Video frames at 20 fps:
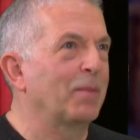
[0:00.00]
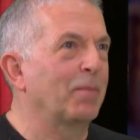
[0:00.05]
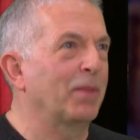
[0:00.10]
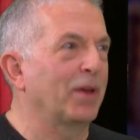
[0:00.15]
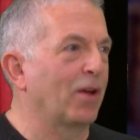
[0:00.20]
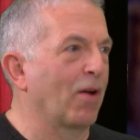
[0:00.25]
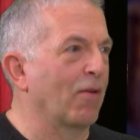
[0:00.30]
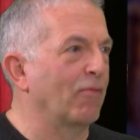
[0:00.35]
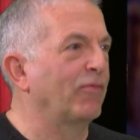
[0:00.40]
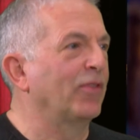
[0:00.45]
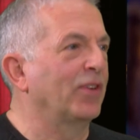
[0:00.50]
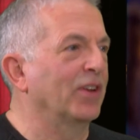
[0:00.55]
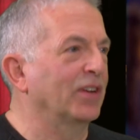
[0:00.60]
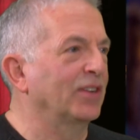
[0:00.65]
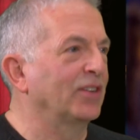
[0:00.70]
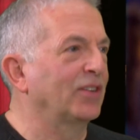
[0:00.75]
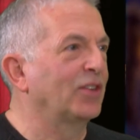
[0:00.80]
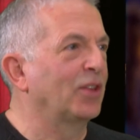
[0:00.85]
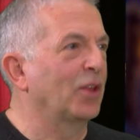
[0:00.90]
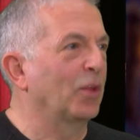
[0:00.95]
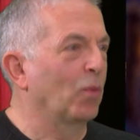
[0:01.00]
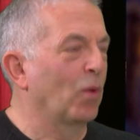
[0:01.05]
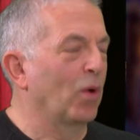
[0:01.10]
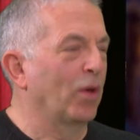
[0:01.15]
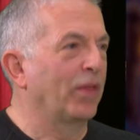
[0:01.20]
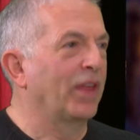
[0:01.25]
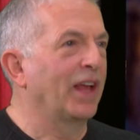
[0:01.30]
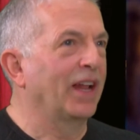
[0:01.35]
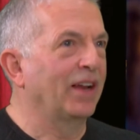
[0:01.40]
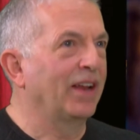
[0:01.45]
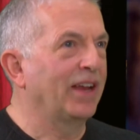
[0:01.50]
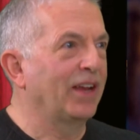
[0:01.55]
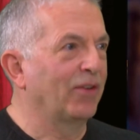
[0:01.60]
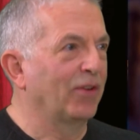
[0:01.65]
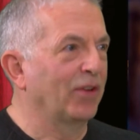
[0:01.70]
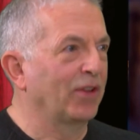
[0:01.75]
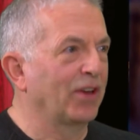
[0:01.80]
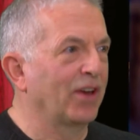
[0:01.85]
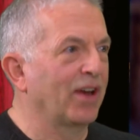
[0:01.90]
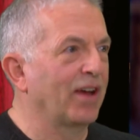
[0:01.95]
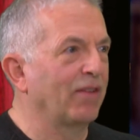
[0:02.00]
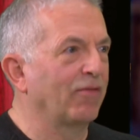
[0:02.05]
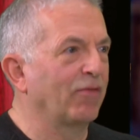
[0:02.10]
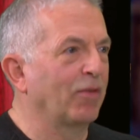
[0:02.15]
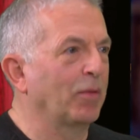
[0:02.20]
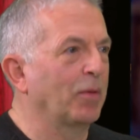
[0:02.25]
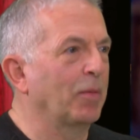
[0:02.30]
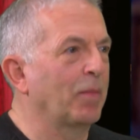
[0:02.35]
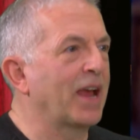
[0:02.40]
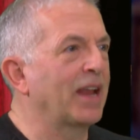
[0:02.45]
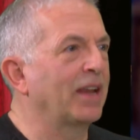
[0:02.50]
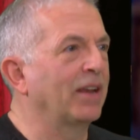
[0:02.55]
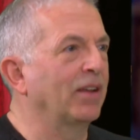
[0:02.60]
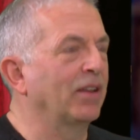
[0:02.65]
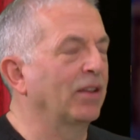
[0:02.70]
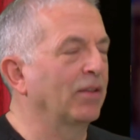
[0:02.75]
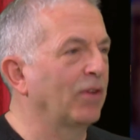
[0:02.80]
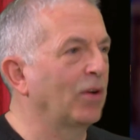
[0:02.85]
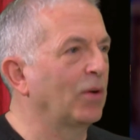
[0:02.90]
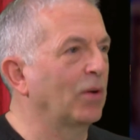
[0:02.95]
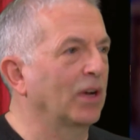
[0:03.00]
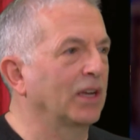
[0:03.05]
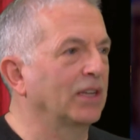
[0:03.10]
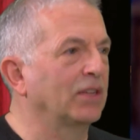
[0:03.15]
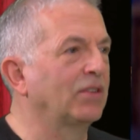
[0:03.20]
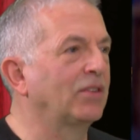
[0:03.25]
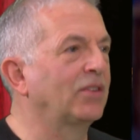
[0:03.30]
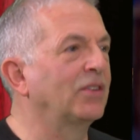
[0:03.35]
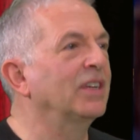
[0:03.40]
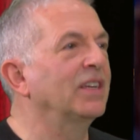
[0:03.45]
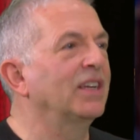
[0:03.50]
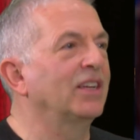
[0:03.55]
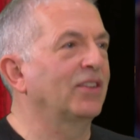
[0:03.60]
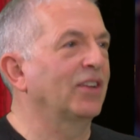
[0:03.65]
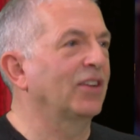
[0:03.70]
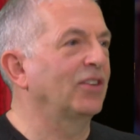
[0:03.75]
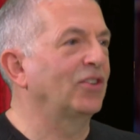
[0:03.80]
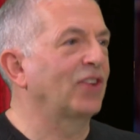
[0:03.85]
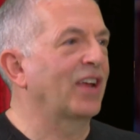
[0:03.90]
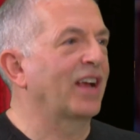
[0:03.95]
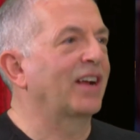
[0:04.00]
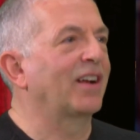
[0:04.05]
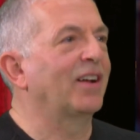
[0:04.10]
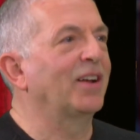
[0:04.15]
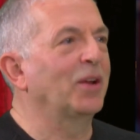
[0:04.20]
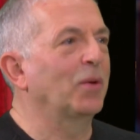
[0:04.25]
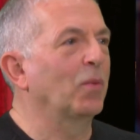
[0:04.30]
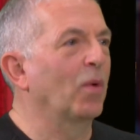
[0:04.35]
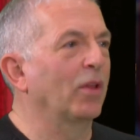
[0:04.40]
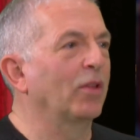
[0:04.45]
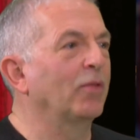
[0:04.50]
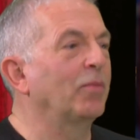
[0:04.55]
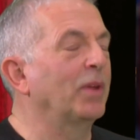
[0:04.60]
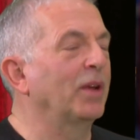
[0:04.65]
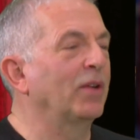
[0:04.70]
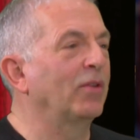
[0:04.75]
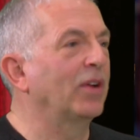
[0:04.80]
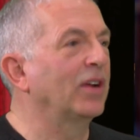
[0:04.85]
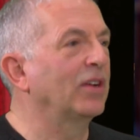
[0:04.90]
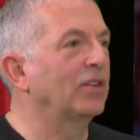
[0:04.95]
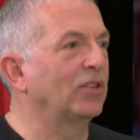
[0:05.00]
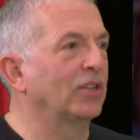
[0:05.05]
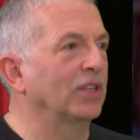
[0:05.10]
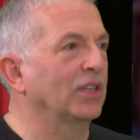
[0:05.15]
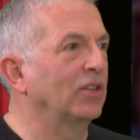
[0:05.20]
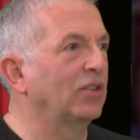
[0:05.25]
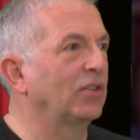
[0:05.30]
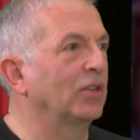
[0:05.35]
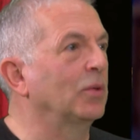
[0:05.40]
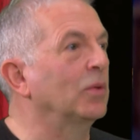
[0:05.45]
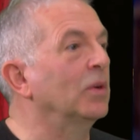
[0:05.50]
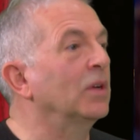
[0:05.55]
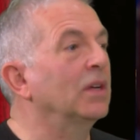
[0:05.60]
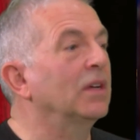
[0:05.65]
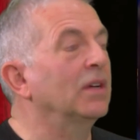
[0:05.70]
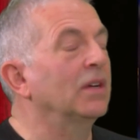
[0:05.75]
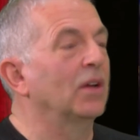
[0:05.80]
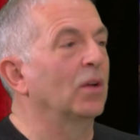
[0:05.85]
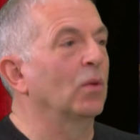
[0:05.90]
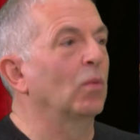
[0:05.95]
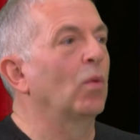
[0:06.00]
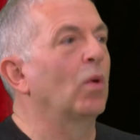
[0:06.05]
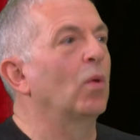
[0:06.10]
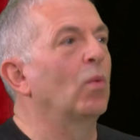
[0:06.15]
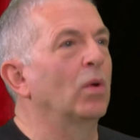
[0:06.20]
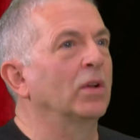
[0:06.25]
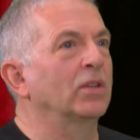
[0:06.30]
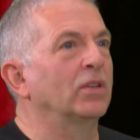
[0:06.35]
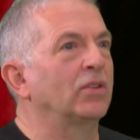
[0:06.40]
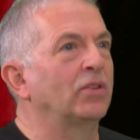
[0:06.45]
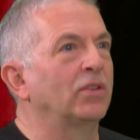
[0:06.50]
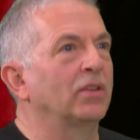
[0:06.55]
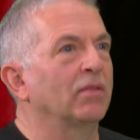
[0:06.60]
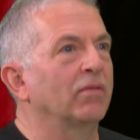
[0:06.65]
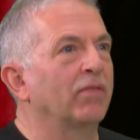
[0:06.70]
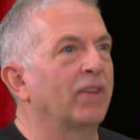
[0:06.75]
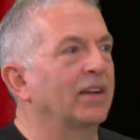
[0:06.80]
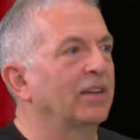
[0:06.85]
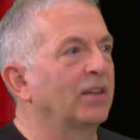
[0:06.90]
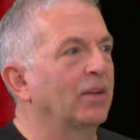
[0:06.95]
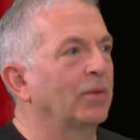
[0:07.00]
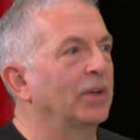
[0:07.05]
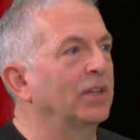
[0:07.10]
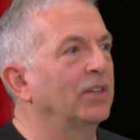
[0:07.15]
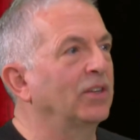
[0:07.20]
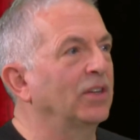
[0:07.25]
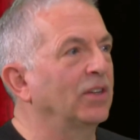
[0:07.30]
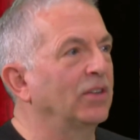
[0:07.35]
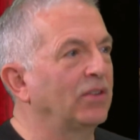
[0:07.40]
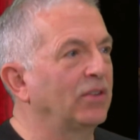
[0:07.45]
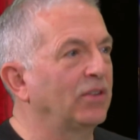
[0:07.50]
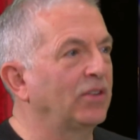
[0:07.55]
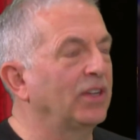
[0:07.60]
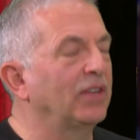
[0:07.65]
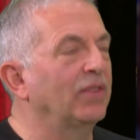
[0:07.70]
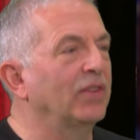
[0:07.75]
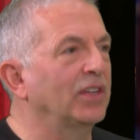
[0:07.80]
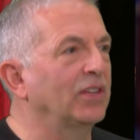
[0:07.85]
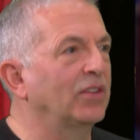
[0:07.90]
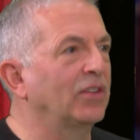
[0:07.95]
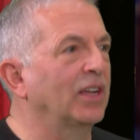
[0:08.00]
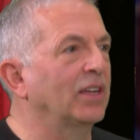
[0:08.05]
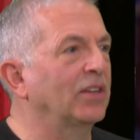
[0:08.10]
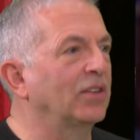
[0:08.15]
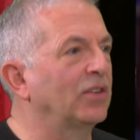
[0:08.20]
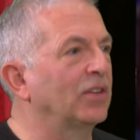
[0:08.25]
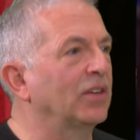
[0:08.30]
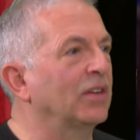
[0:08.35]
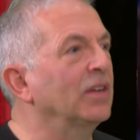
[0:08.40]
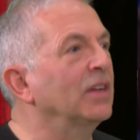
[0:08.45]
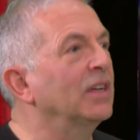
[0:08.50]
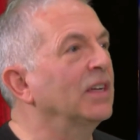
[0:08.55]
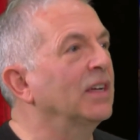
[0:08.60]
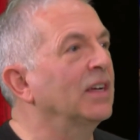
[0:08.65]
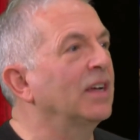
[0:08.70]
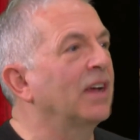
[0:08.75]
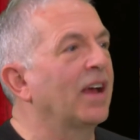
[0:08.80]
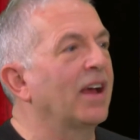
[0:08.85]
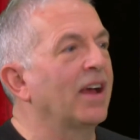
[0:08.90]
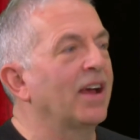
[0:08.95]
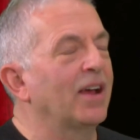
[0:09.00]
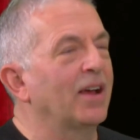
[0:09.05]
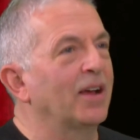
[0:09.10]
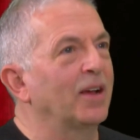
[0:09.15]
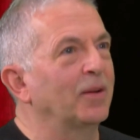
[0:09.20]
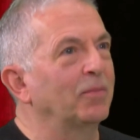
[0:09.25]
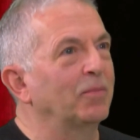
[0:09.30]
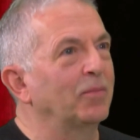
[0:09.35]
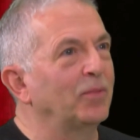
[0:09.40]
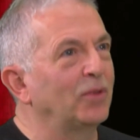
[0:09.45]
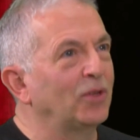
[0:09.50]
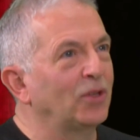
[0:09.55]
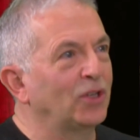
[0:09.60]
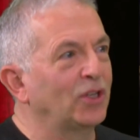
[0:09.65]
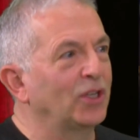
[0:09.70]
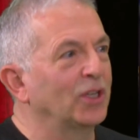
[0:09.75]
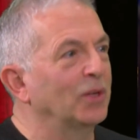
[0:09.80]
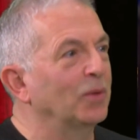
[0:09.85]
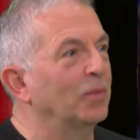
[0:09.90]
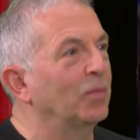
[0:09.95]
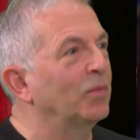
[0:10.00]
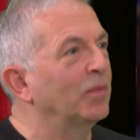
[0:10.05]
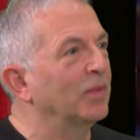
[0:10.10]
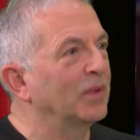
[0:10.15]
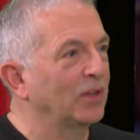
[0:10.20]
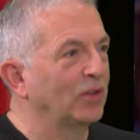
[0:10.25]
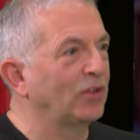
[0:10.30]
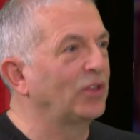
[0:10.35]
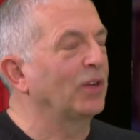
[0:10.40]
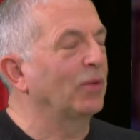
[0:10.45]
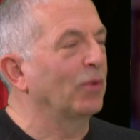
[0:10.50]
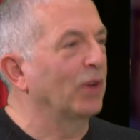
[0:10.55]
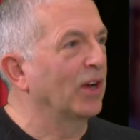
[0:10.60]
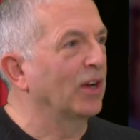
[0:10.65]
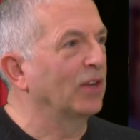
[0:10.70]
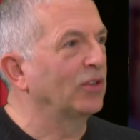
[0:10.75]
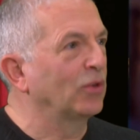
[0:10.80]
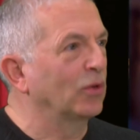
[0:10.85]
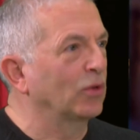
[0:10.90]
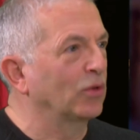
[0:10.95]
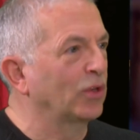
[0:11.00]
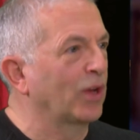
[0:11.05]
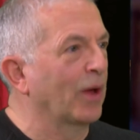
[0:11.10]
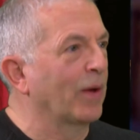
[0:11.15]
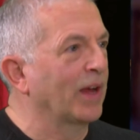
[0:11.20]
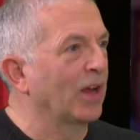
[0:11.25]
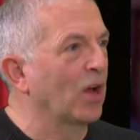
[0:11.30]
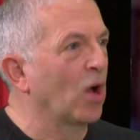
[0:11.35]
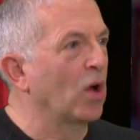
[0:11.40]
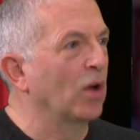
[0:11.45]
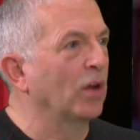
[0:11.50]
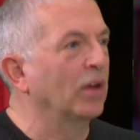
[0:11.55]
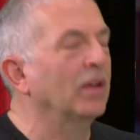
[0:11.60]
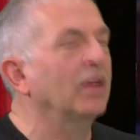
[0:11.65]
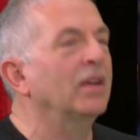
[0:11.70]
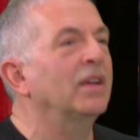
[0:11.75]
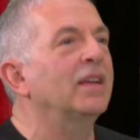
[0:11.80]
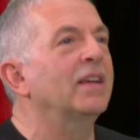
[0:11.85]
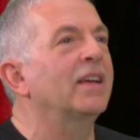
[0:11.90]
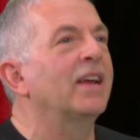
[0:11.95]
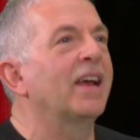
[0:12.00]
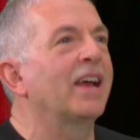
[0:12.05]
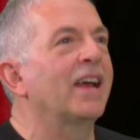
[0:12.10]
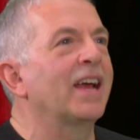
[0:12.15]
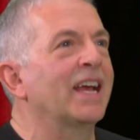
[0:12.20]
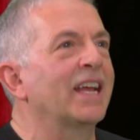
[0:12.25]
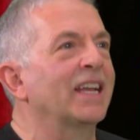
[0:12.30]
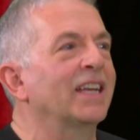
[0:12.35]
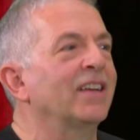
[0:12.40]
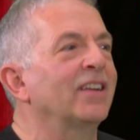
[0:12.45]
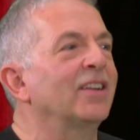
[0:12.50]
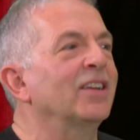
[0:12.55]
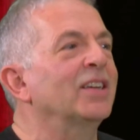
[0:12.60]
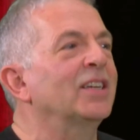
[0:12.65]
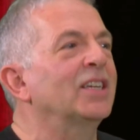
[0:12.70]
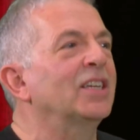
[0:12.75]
be confident that what they'll hear on the night from the band and the vocalists is exactly what they've been rehearsing to. And once, in fact, I went into TV Centre to see rehearsals going on, and